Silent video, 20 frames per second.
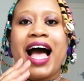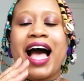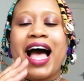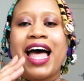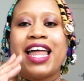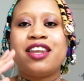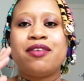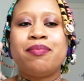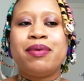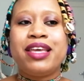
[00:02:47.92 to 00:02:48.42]

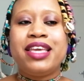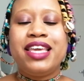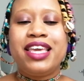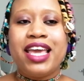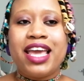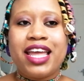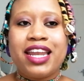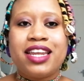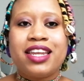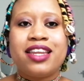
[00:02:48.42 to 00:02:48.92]
and
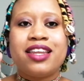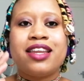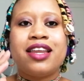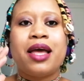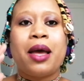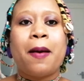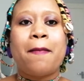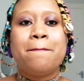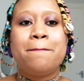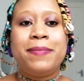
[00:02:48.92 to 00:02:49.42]
begin
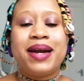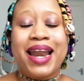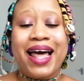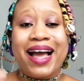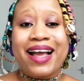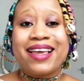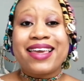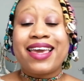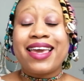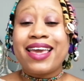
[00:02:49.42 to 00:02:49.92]

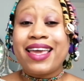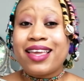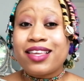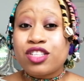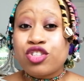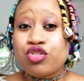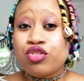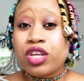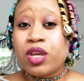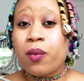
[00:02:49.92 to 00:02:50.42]
Black
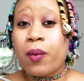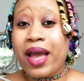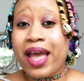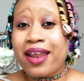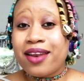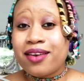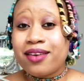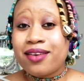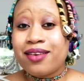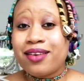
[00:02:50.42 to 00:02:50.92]
history
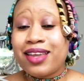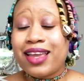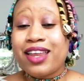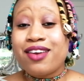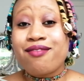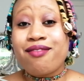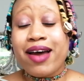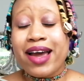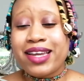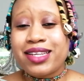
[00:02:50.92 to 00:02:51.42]
when
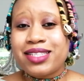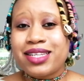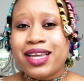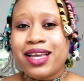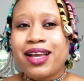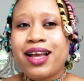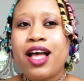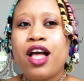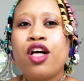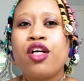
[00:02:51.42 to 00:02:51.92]
in
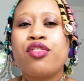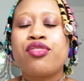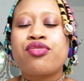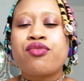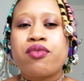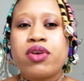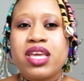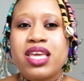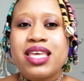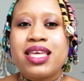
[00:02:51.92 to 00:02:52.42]
writing
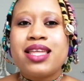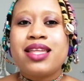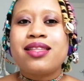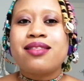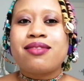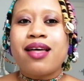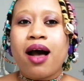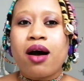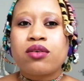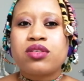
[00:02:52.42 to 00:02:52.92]

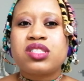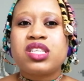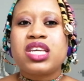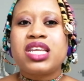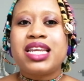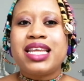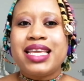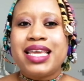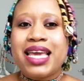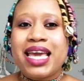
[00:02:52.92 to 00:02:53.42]

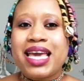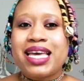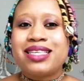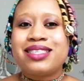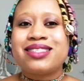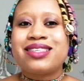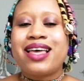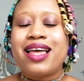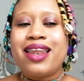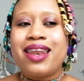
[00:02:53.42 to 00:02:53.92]
3,000
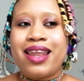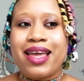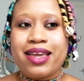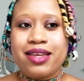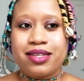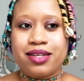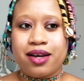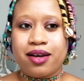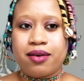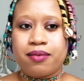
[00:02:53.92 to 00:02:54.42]
years
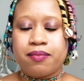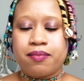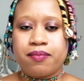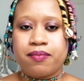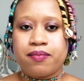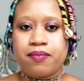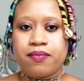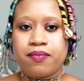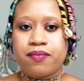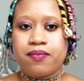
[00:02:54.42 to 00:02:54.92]
later.
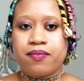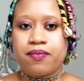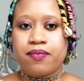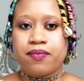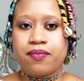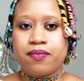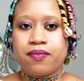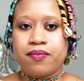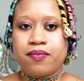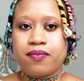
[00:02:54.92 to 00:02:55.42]

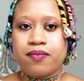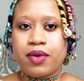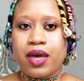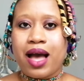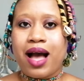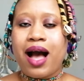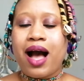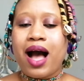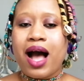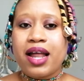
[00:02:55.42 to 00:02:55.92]

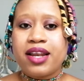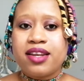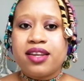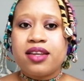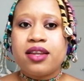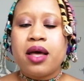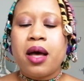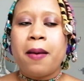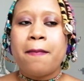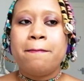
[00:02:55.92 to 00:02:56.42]

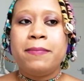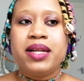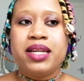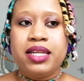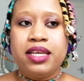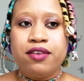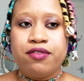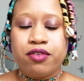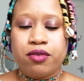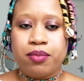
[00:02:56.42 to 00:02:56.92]

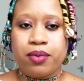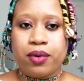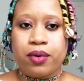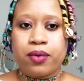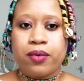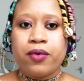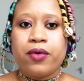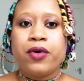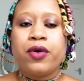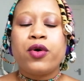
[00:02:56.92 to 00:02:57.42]

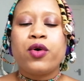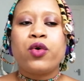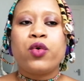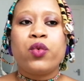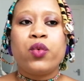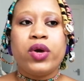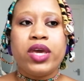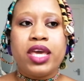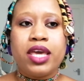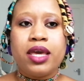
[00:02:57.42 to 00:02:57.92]
Unbelievable.
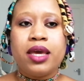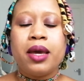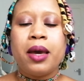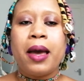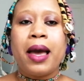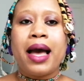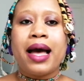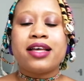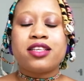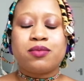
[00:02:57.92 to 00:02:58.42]
We
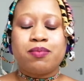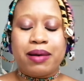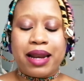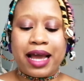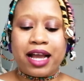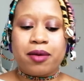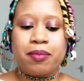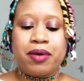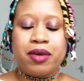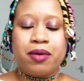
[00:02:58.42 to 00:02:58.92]
as
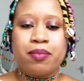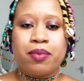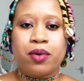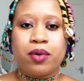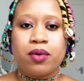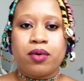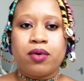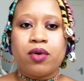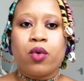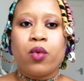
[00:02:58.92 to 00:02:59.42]
Black
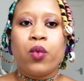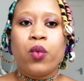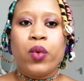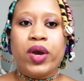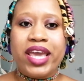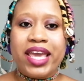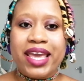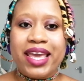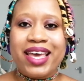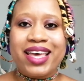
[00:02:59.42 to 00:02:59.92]
people,
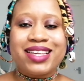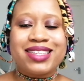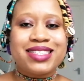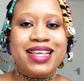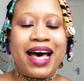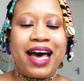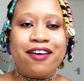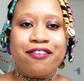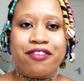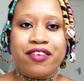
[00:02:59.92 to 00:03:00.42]
we as
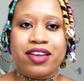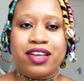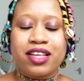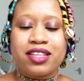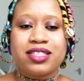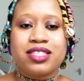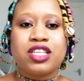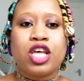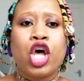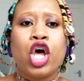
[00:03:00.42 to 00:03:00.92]

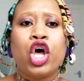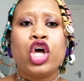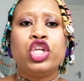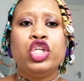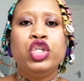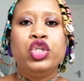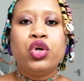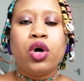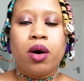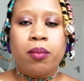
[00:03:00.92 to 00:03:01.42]
Africans
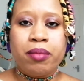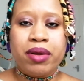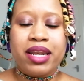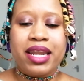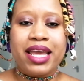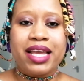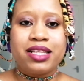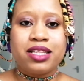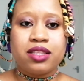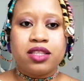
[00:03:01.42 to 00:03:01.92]

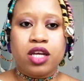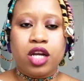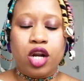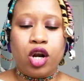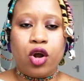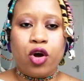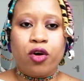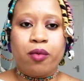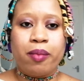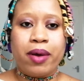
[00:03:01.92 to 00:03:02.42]
dominated the
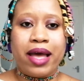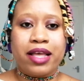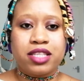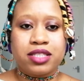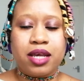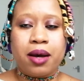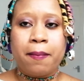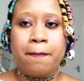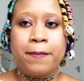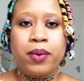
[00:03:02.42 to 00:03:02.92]
globe at
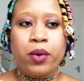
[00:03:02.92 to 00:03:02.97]
some